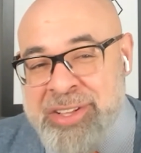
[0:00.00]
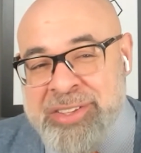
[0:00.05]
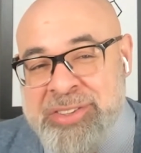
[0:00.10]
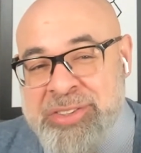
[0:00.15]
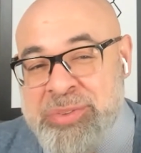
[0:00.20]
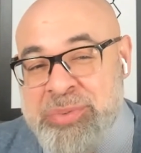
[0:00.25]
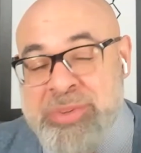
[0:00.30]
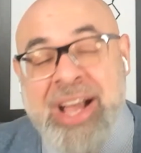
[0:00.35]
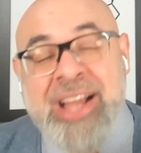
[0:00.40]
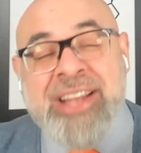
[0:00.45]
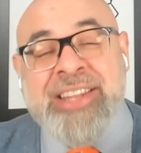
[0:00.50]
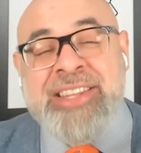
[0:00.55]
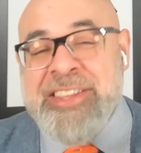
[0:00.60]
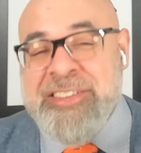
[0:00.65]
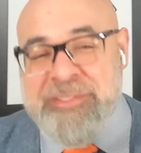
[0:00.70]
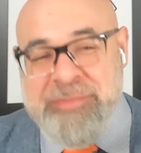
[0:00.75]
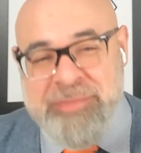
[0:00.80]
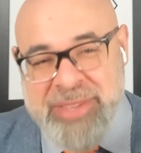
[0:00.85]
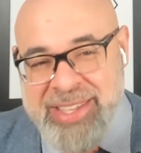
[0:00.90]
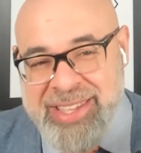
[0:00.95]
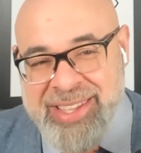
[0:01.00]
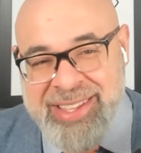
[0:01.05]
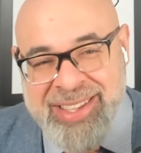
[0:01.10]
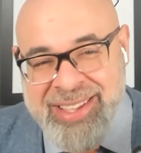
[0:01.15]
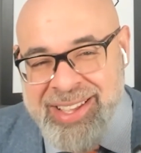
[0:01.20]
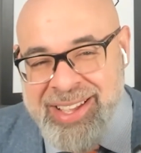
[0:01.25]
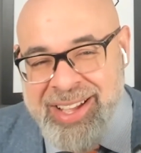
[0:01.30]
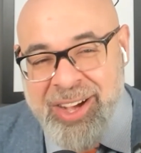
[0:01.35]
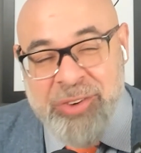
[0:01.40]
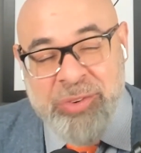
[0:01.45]
do not give me
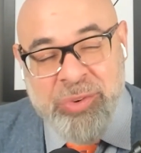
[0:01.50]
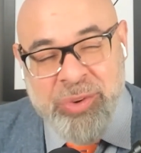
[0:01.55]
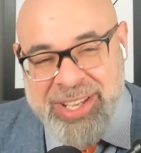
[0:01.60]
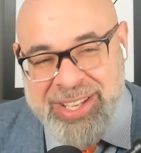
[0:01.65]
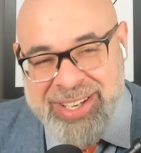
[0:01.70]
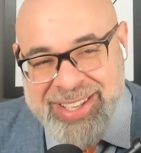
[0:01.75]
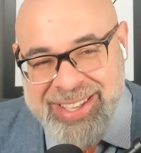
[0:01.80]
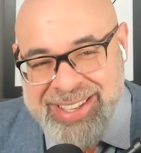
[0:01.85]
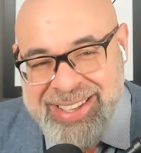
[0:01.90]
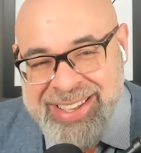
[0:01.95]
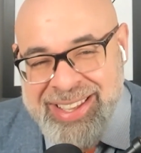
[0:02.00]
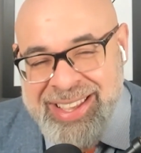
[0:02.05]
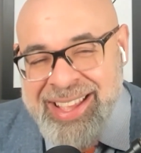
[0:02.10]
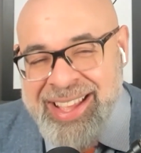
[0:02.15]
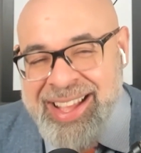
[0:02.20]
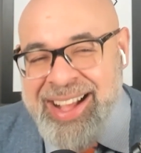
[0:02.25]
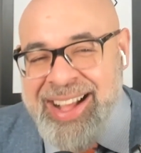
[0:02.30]
a rating,